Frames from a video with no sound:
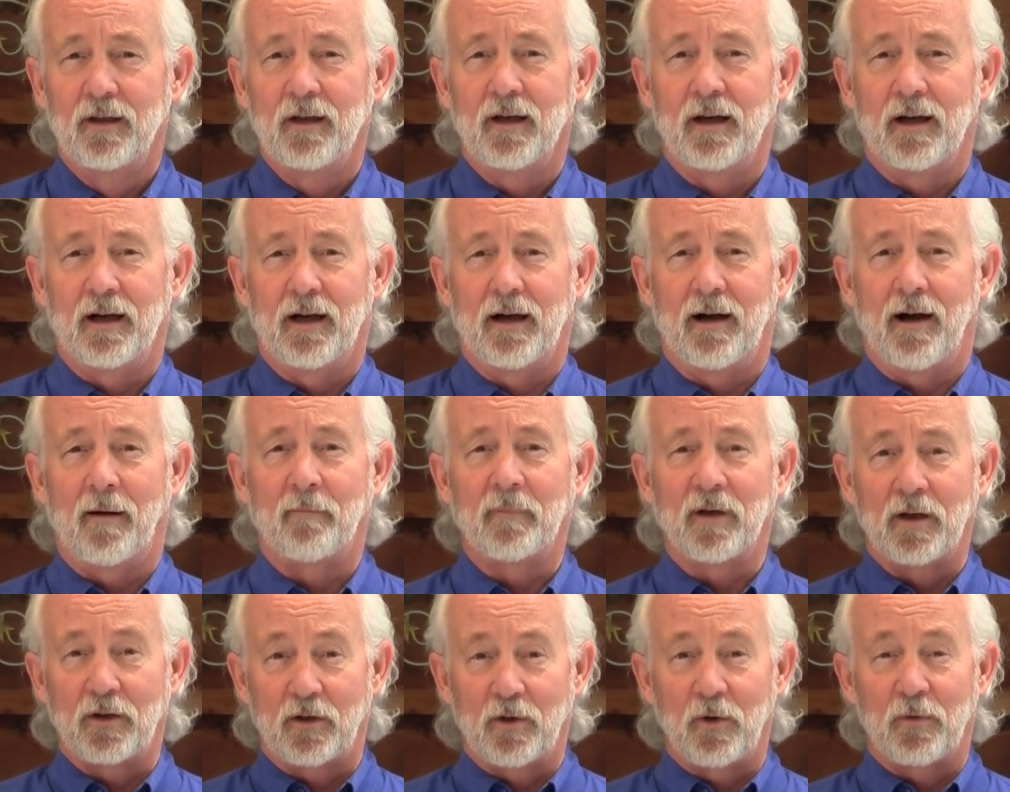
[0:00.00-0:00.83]
Uh, I'm
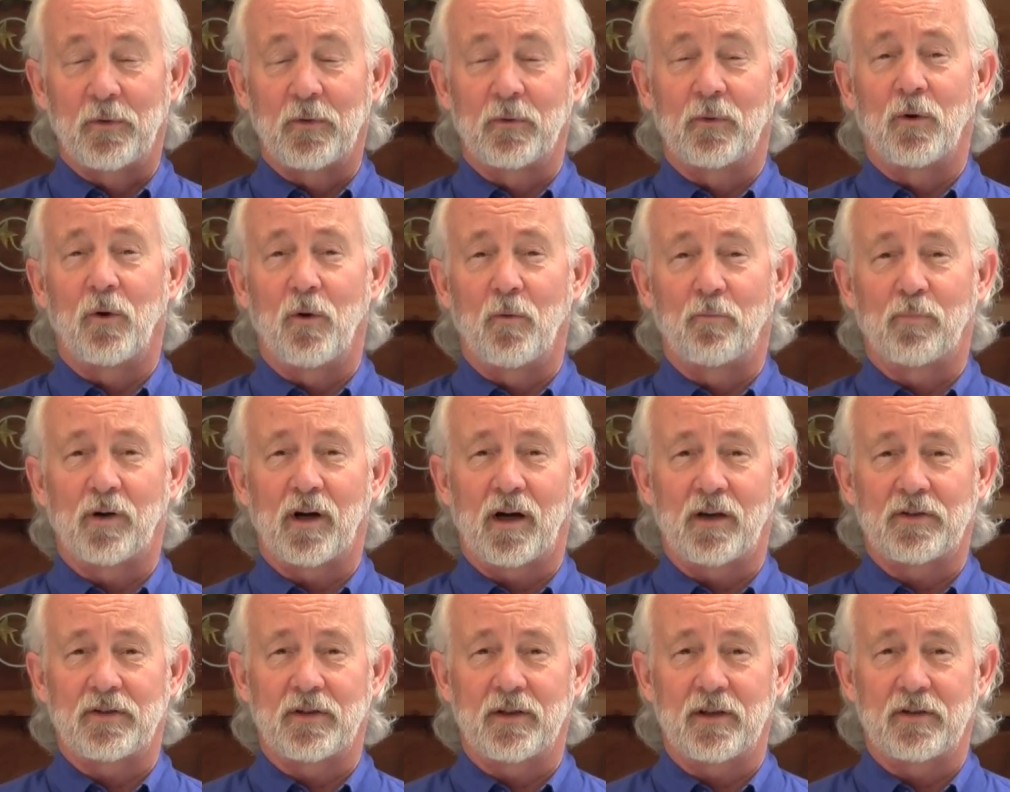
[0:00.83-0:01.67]
going to go through the whole
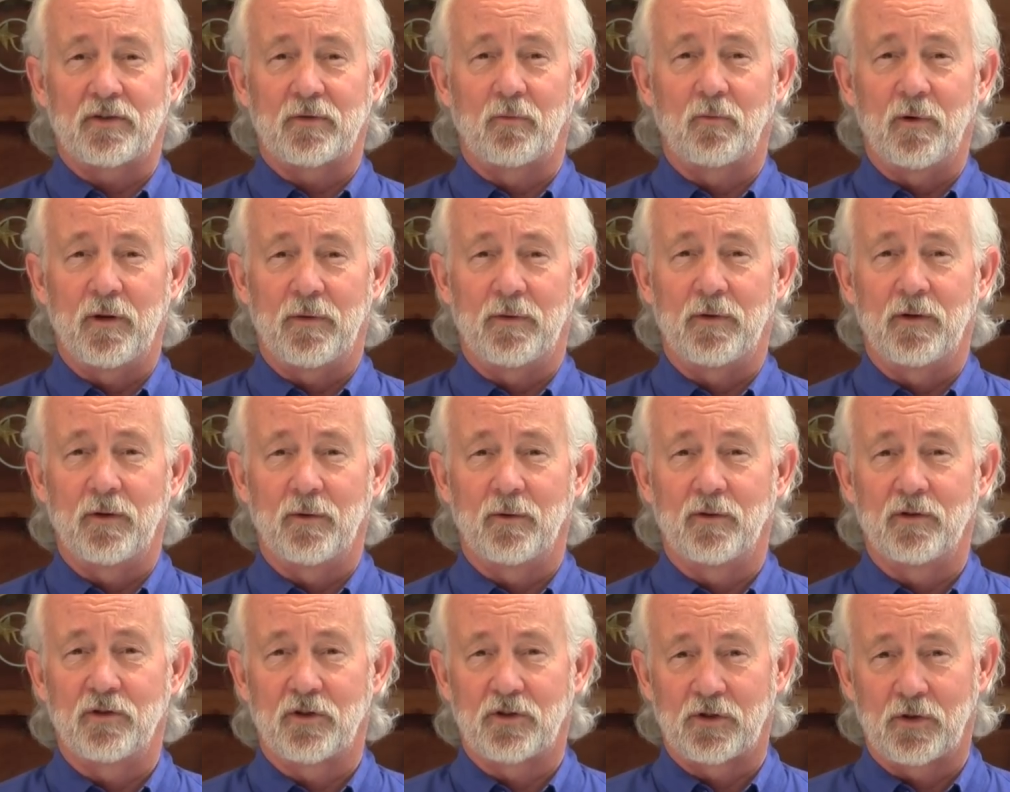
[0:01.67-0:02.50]
process with
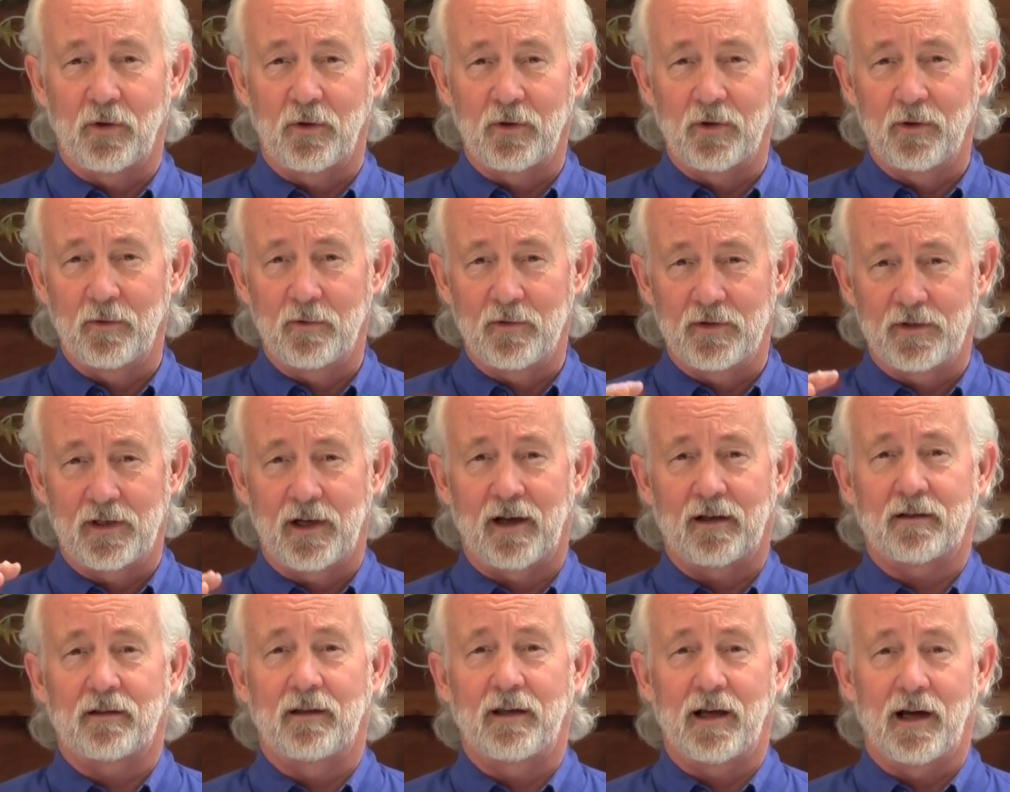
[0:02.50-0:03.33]
you and show you
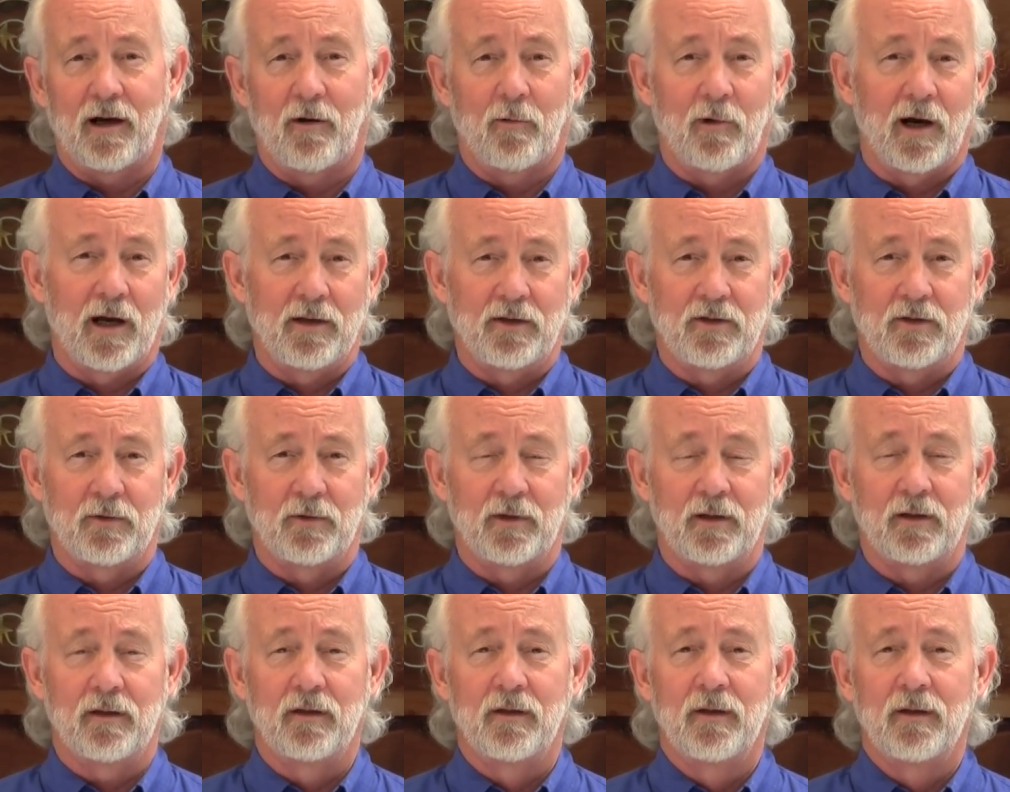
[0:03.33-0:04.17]
exactly how I do
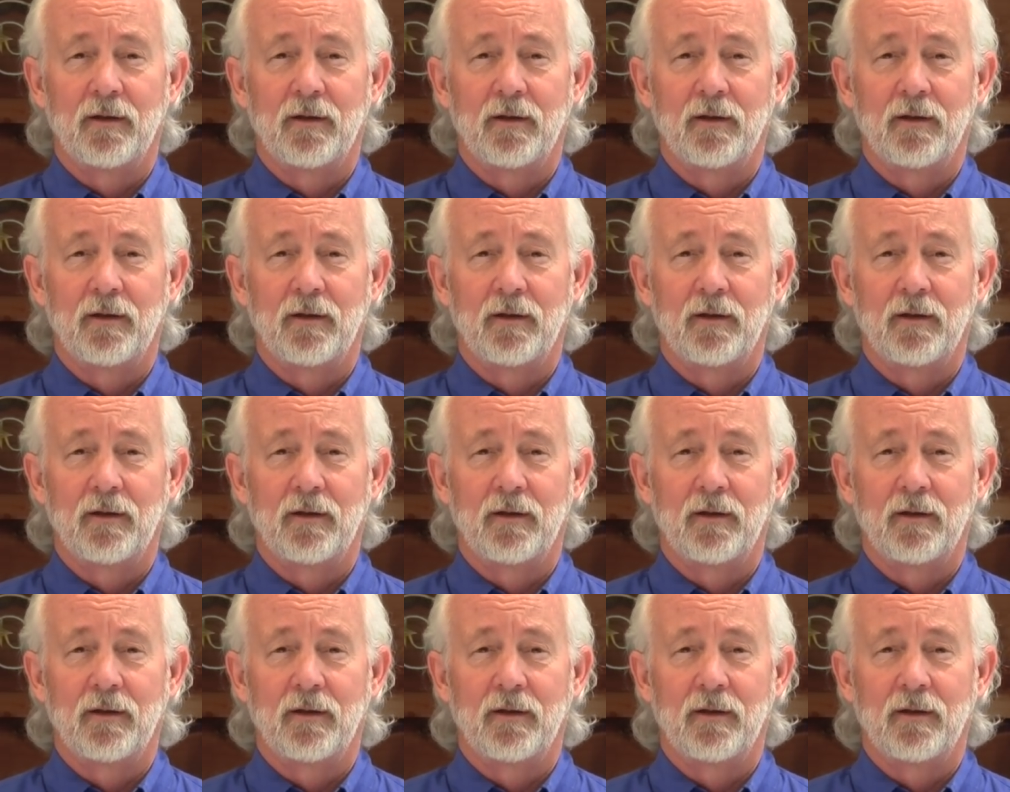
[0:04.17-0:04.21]
it.